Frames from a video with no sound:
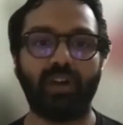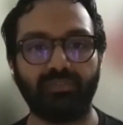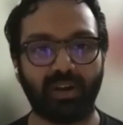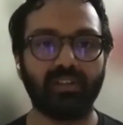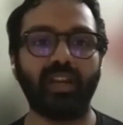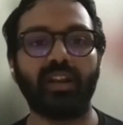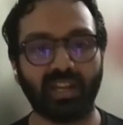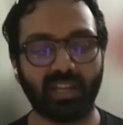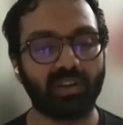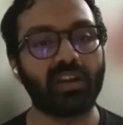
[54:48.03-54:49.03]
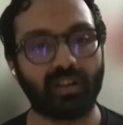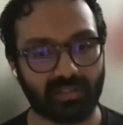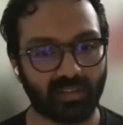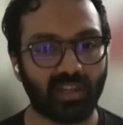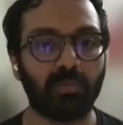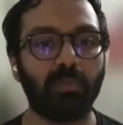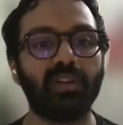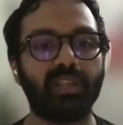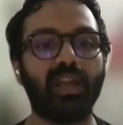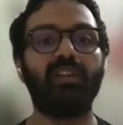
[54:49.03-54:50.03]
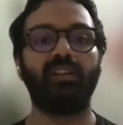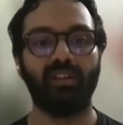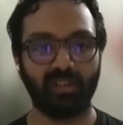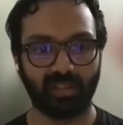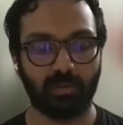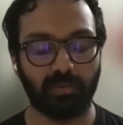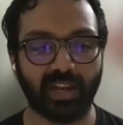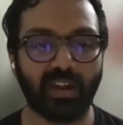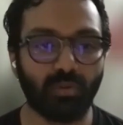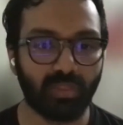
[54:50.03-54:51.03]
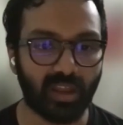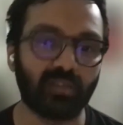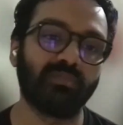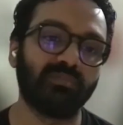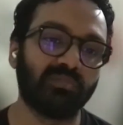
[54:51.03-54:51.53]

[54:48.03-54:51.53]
I find that idea very interesting that people can do that.